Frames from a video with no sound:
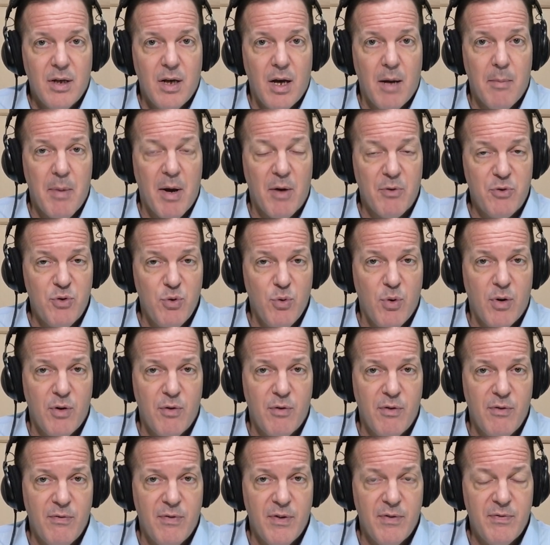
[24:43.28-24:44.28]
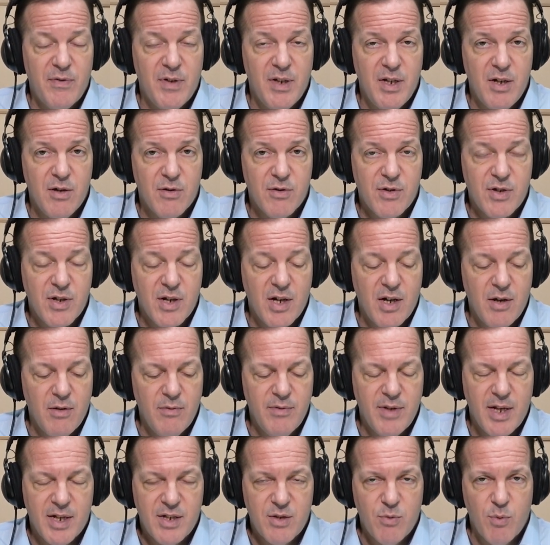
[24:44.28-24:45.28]
about 250 years
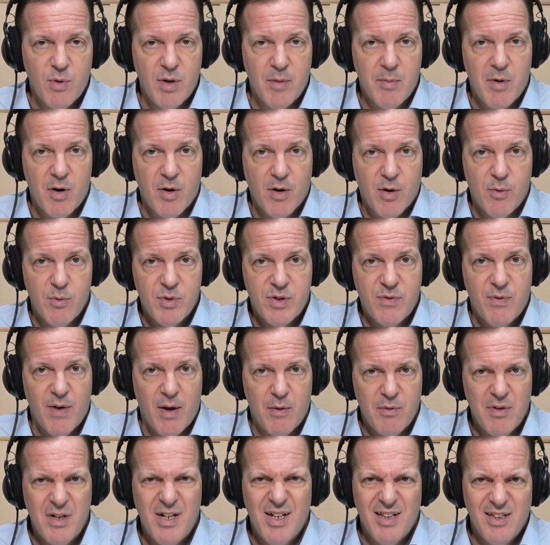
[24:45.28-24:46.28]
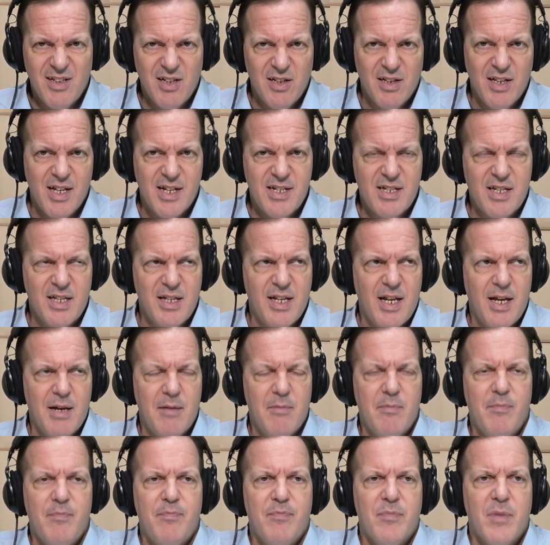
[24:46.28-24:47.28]
ago, that's when America was founded, a little less than
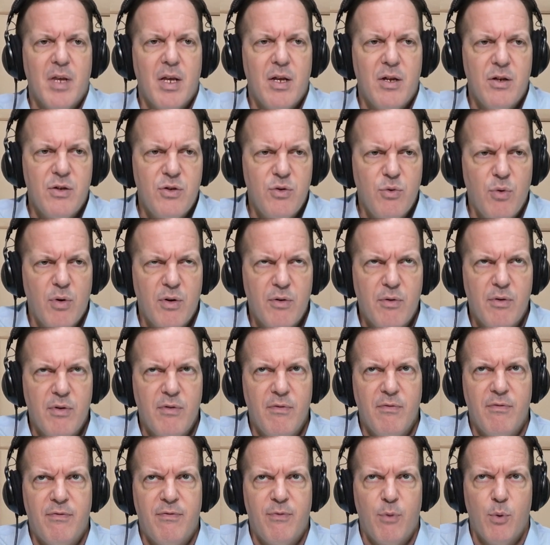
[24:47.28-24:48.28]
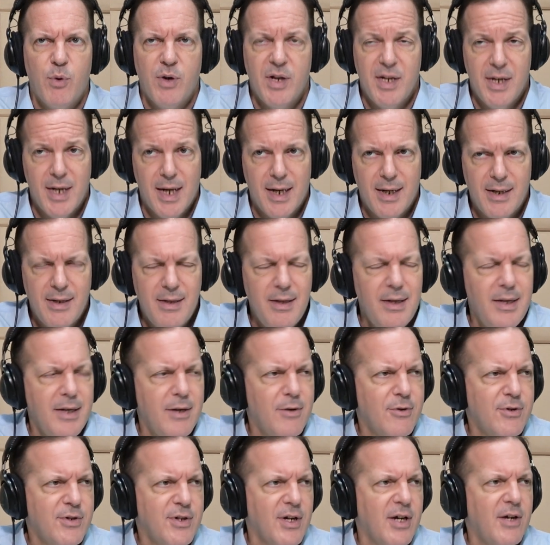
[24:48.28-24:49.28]
that, 249
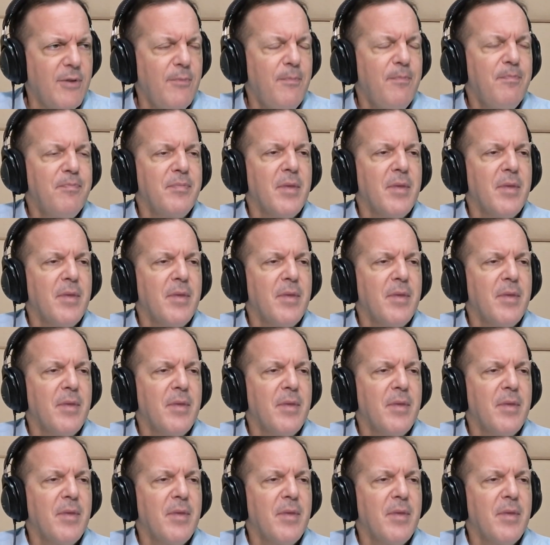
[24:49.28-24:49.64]
years ago.